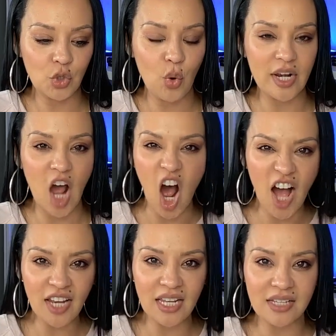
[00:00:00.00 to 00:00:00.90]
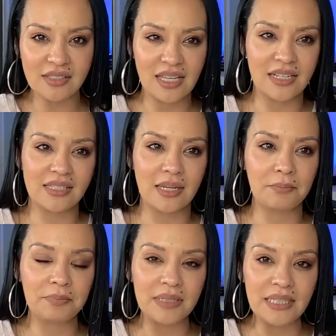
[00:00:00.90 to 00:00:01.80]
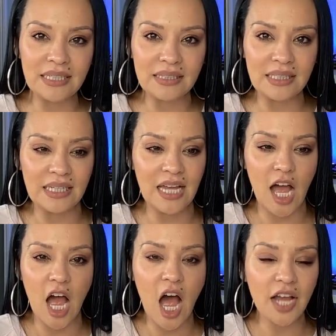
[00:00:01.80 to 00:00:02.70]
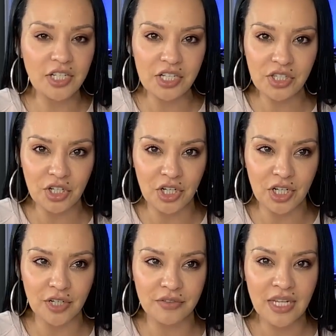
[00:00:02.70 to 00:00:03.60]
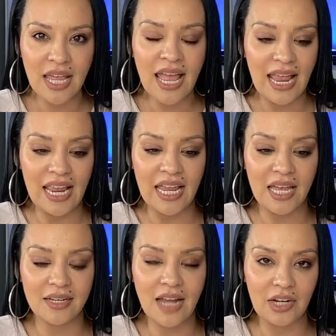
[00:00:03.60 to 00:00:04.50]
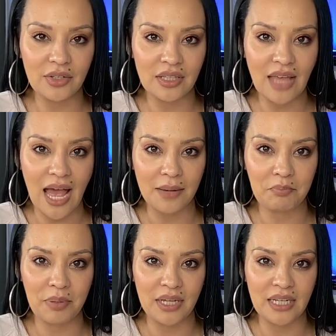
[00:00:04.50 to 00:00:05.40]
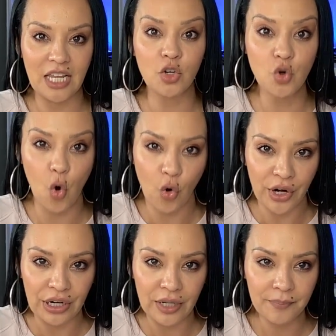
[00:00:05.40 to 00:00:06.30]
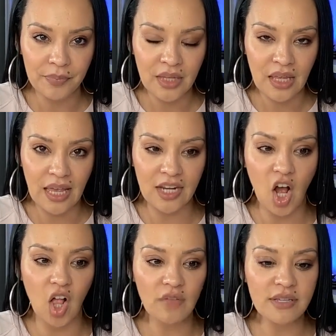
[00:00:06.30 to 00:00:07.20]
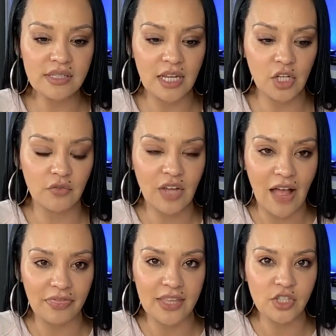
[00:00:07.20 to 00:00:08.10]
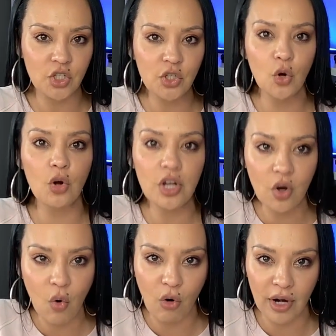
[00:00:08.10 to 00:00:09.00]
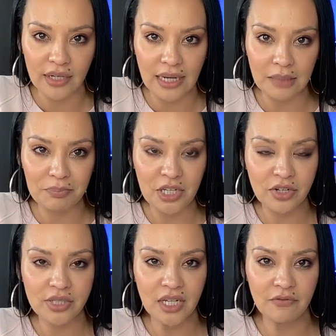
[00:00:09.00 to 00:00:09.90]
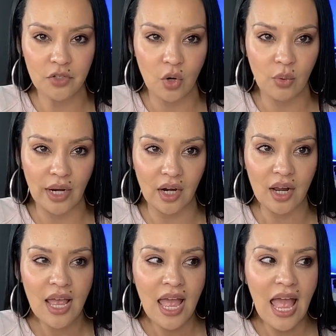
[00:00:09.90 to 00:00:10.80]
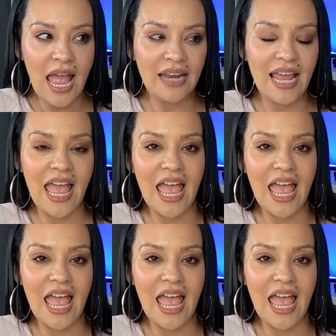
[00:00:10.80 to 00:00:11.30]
to an audience that is completely undeserved and not only that but ignored. And all of a sudden you've got this unicorn that appears out of nowhere and